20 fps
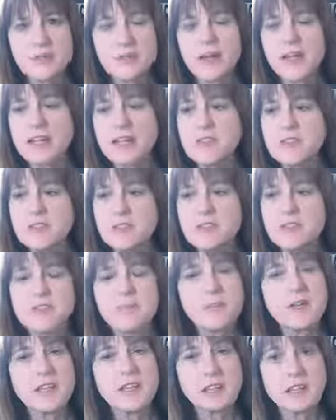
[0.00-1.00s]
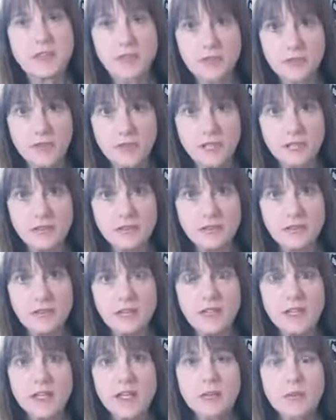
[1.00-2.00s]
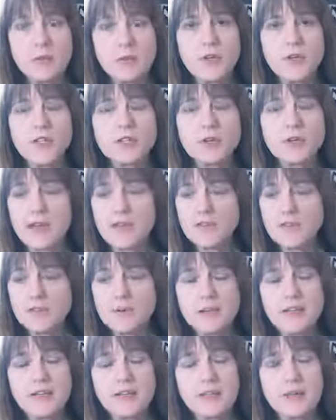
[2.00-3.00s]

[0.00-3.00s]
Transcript: My husband spent 30, and we traveled around.